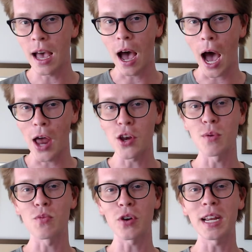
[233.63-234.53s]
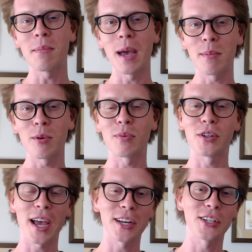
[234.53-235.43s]
Under Marine Mammal
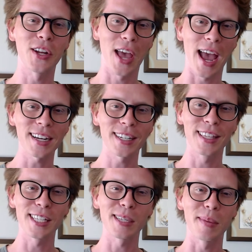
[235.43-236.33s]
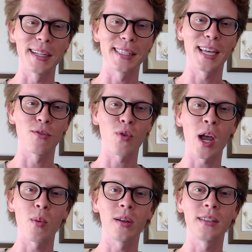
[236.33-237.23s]
Protection Act, this means that
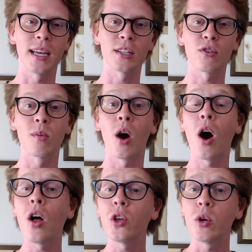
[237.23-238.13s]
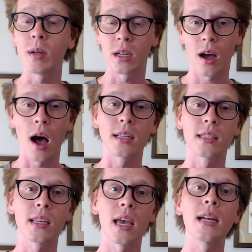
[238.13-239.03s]
right whale deaths from all human
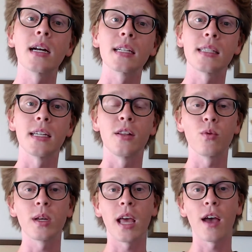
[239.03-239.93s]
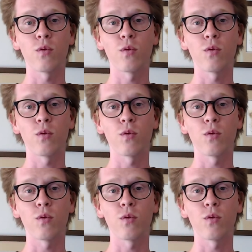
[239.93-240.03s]
causes cannot exceed 3.5